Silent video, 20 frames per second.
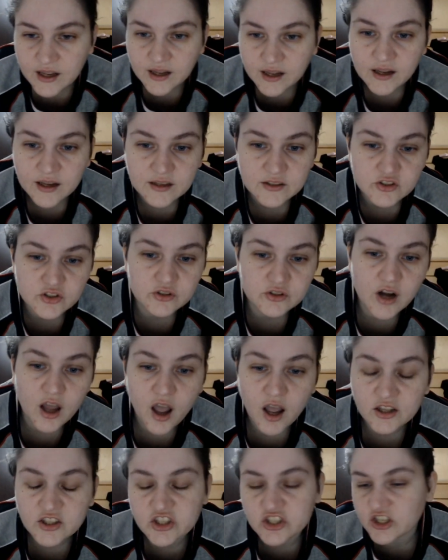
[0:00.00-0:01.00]
Do
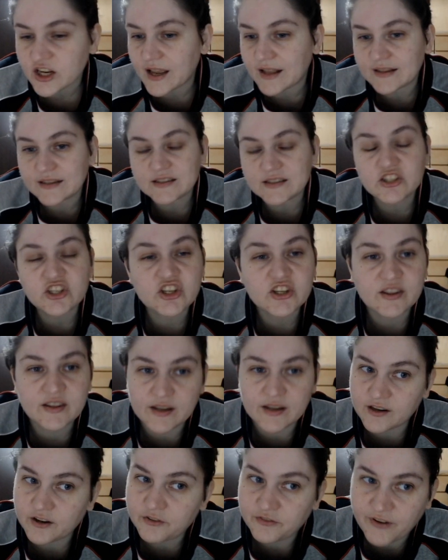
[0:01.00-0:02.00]
not challenge
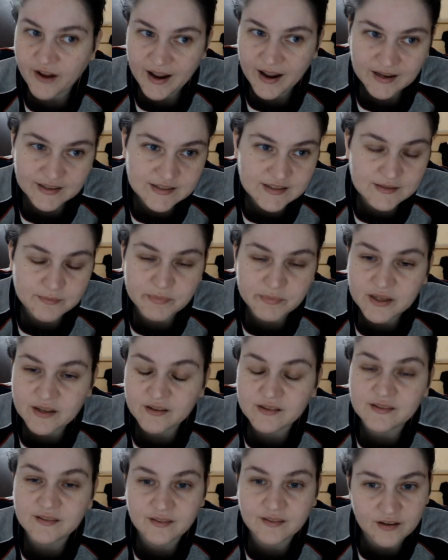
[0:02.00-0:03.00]
their facts
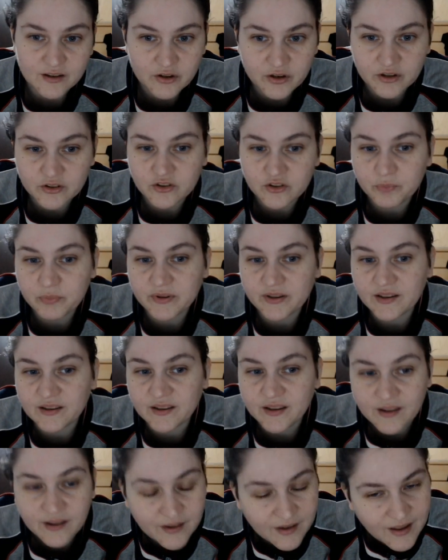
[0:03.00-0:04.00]
because they're going to
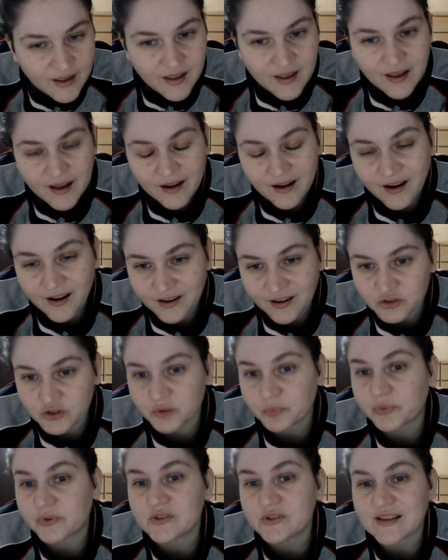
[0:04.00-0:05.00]
be
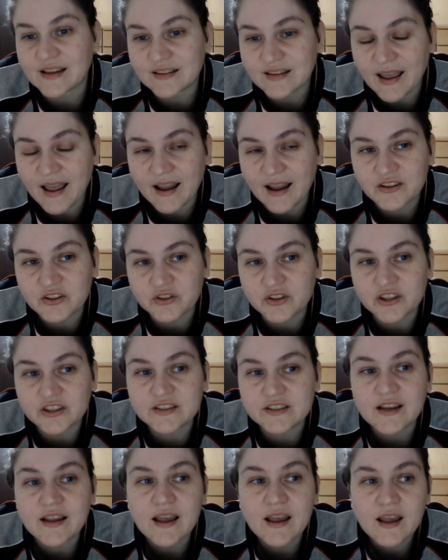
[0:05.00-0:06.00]
100% accurate.
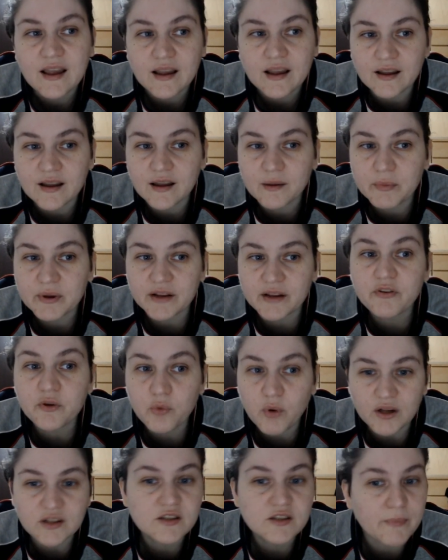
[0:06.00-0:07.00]
But if you want to make